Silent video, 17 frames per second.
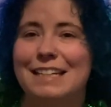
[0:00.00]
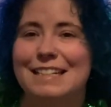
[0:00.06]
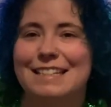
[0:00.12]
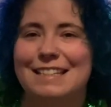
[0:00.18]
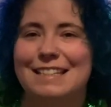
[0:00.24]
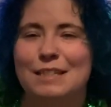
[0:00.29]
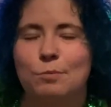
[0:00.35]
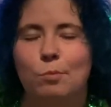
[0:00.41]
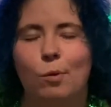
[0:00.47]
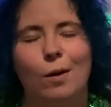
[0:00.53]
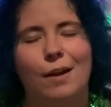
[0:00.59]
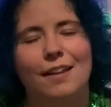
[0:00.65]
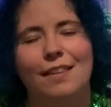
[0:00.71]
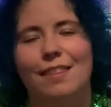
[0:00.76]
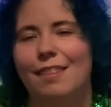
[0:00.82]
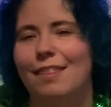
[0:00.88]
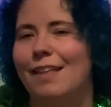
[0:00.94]
it to this
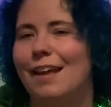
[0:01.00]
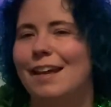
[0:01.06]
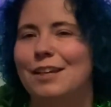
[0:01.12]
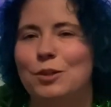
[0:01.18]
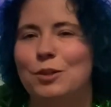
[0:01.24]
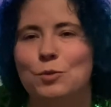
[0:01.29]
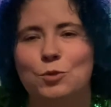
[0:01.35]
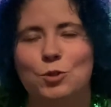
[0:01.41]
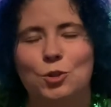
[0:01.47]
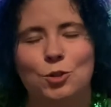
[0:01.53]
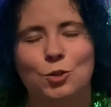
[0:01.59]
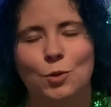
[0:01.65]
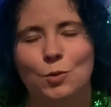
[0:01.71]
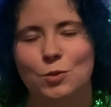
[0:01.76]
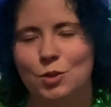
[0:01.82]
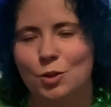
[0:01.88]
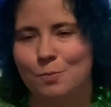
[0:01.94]
point, thank you
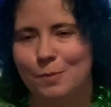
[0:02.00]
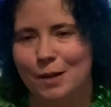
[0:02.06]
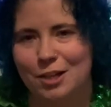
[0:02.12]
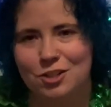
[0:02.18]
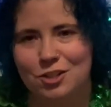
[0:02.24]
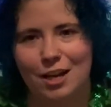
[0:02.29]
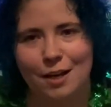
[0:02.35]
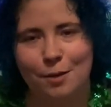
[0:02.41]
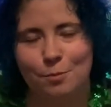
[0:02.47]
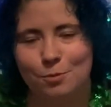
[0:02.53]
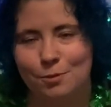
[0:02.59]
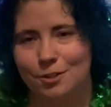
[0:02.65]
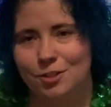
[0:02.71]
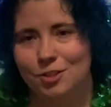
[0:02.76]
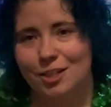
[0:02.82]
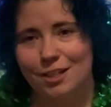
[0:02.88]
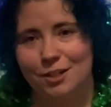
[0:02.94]
so, so much. I
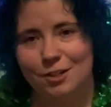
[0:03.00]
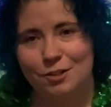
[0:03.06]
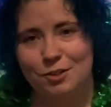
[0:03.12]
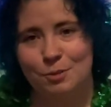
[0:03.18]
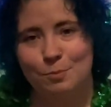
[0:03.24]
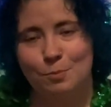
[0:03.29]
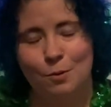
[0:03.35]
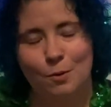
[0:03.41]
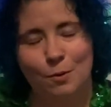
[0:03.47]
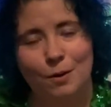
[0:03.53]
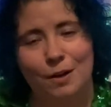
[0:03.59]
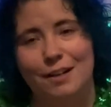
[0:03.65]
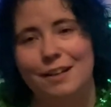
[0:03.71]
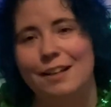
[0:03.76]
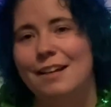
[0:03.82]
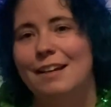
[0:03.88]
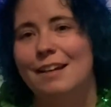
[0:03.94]
appreciate your support.